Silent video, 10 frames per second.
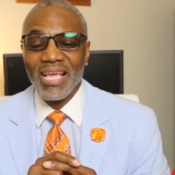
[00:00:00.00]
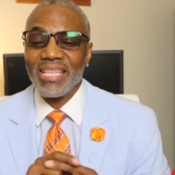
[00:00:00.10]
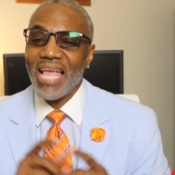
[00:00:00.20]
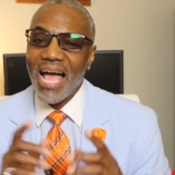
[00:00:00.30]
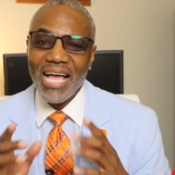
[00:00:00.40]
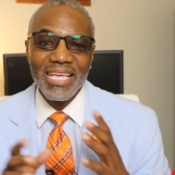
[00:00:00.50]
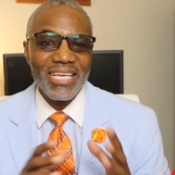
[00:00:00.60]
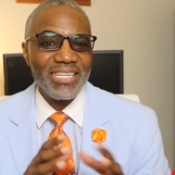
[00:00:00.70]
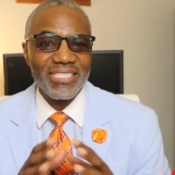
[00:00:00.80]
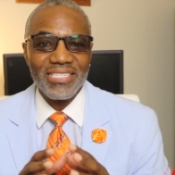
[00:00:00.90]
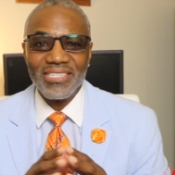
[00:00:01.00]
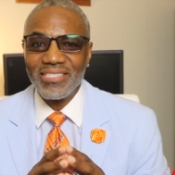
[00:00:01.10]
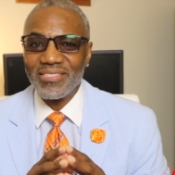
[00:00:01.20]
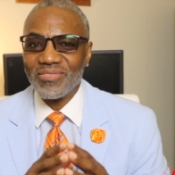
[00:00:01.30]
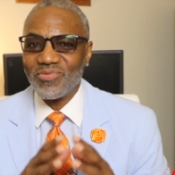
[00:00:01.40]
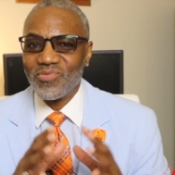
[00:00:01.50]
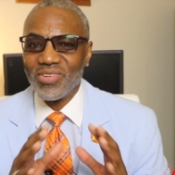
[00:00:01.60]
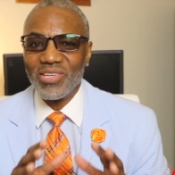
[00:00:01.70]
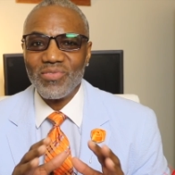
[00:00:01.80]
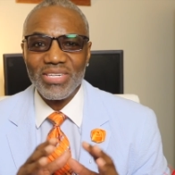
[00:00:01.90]
Now I can get into this
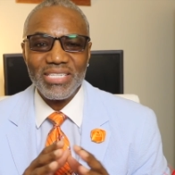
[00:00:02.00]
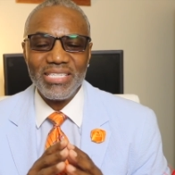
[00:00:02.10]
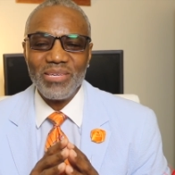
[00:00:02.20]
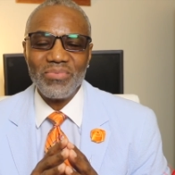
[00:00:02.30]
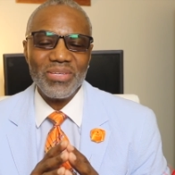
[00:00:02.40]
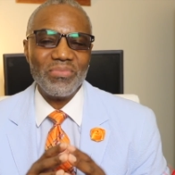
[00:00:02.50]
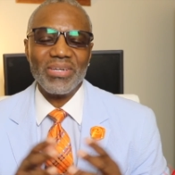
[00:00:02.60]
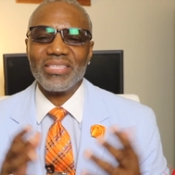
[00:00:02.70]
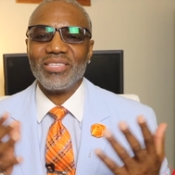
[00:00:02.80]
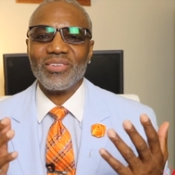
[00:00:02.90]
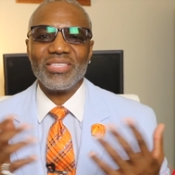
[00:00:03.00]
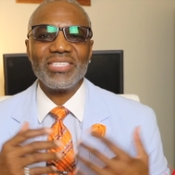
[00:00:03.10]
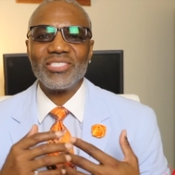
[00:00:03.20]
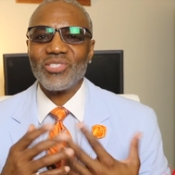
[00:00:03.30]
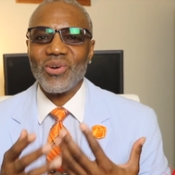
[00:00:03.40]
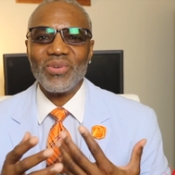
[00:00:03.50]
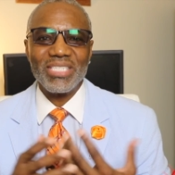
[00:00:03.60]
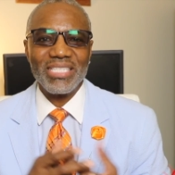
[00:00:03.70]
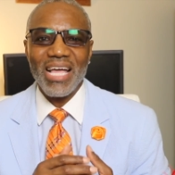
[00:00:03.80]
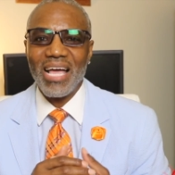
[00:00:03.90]
really, really deeply, but you know, this show
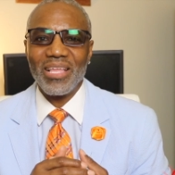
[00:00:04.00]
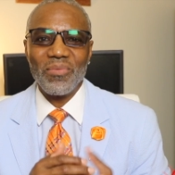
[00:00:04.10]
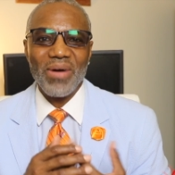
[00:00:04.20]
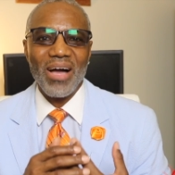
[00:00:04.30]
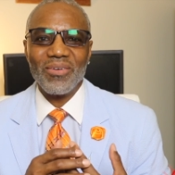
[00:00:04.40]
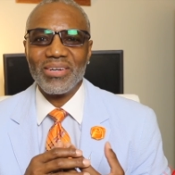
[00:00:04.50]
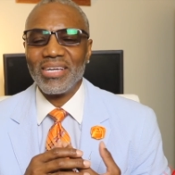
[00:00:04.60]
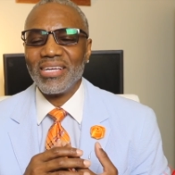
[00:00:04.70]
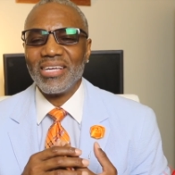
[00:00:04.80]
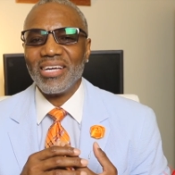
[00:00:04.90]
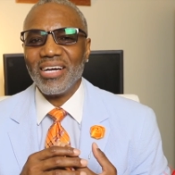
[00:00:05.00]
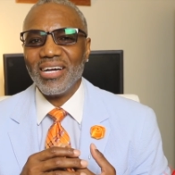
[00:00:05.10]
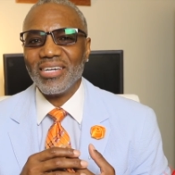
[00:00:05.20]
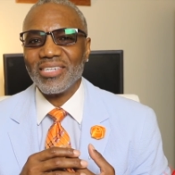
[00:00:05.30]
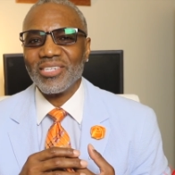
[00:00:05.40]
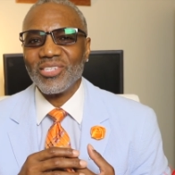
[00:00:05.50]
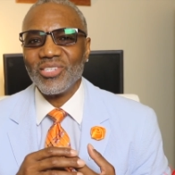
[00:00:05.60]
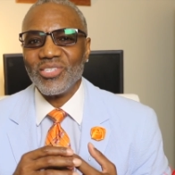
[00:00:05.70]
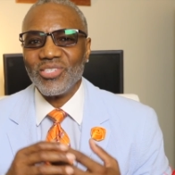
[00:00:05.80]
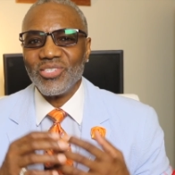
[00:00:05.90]
is not about uh,
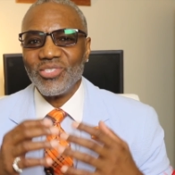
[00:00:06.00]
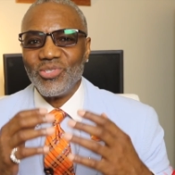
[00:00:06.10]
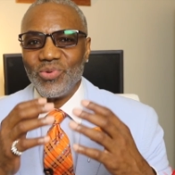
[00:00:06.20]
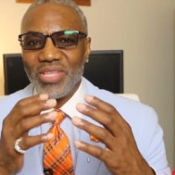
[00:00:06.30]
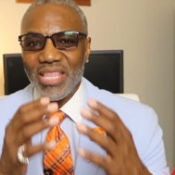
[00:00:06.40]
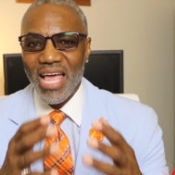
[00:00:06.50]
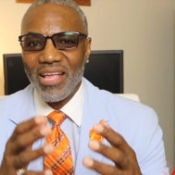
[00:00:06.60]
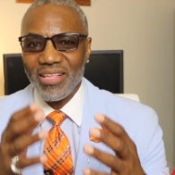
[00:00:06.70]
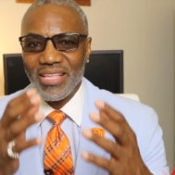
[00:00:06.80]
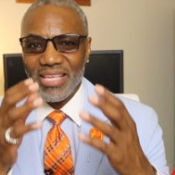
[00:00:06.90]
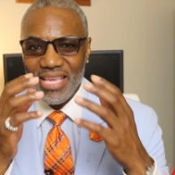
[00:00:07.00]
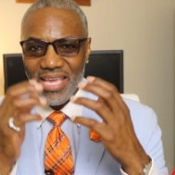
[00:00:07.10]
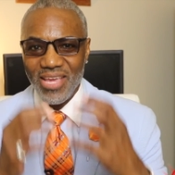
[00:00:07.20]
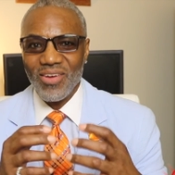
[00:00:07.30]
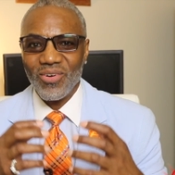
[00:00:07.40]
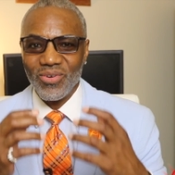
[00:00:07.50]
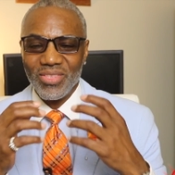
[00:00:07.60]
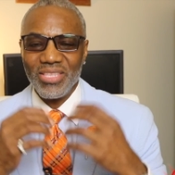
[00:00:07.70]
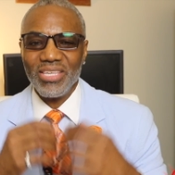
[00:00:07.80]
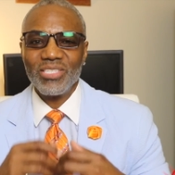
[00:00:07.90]
doing that here
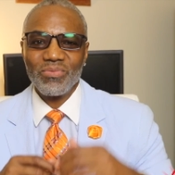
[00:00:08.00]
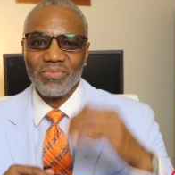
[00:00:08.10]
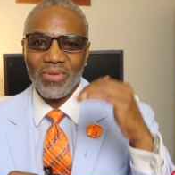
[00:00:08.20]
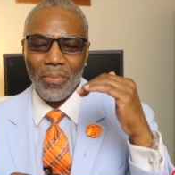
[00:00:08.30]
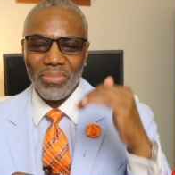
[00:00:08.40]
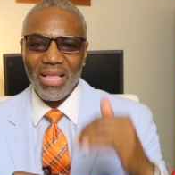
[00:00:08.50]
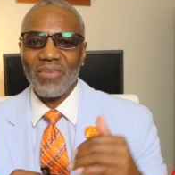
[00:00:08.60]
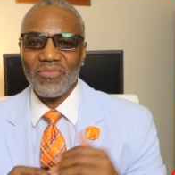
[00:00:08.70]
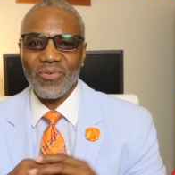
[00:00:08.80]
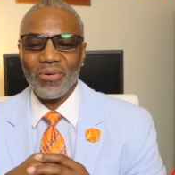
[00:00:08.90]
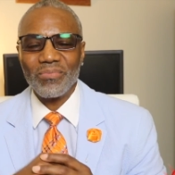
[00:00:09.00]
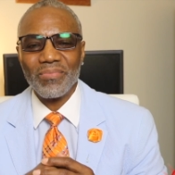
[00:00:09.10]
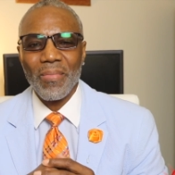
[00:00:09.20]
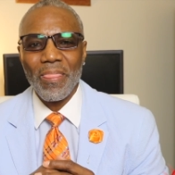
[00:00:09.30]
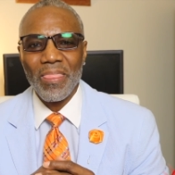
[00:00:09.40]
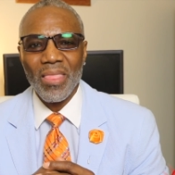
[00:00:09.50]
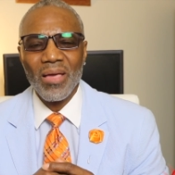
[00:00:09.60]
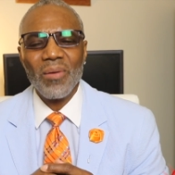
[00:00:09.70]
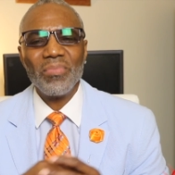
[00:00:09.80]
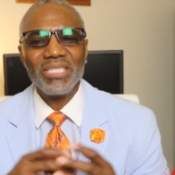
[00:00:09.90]
on this platform.
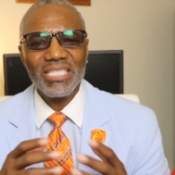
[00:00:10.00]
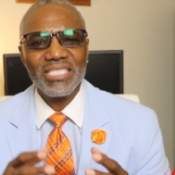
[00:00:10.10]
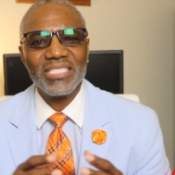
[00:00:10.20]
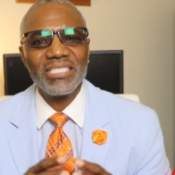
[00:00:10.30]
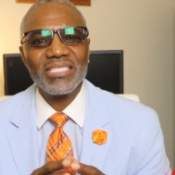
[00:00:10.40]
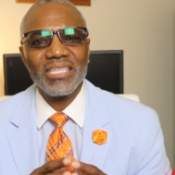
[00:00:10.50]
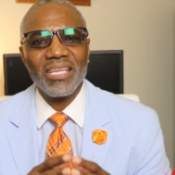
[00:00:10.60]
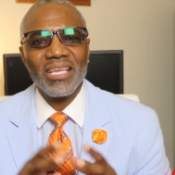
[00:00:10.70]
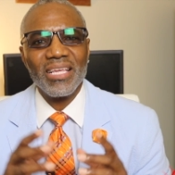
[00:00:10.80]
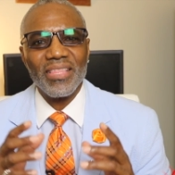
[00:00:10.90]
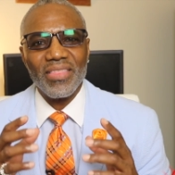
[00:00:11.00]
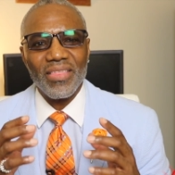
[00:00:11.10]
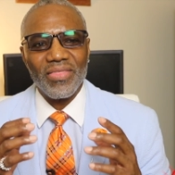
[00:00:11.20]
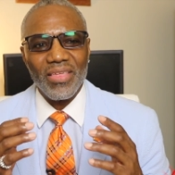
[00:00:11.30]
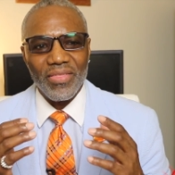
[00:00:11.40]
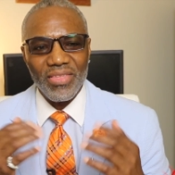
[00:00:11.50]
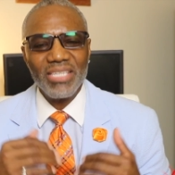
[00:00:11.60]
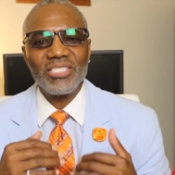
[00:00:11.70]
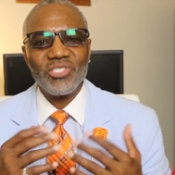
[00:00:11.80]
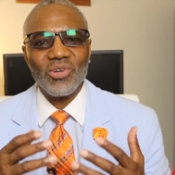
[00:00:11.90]
But this is just,
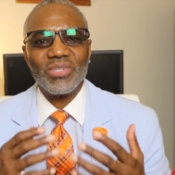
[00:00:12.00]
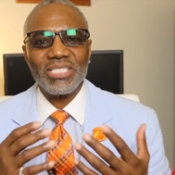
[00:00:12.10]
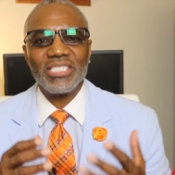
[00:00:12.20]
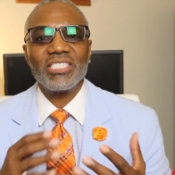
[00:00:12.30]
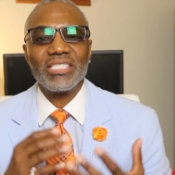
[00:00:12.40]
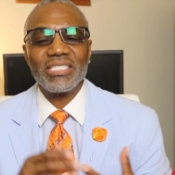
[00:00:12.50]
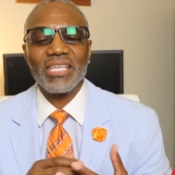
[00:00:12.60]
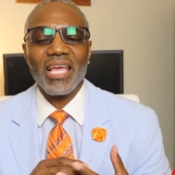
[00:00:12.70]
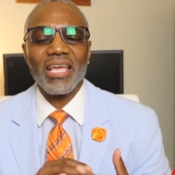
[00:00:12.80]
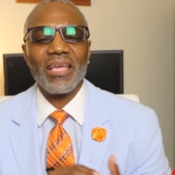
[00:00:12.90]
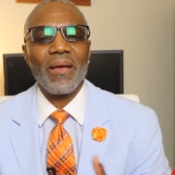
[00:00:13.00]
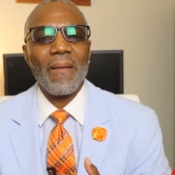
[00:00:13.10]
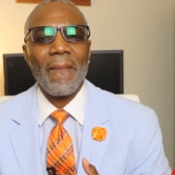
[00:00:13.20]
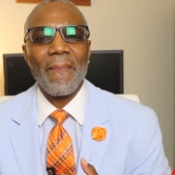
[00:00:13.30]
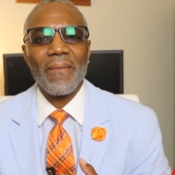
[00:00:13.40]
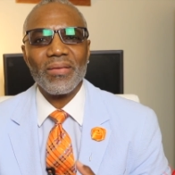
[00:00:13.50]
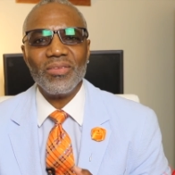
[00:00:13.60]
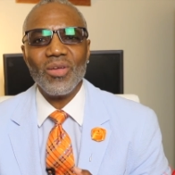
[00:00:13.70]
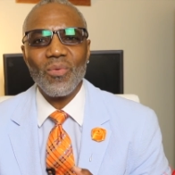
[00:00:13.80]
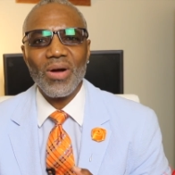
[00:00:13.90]
this show is just to say, you
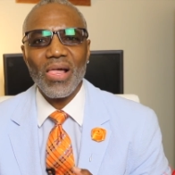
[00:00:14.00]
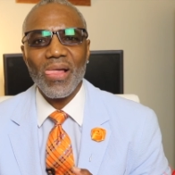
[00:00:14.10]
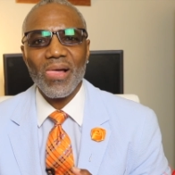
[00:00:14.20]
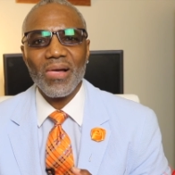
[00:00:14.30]
know what?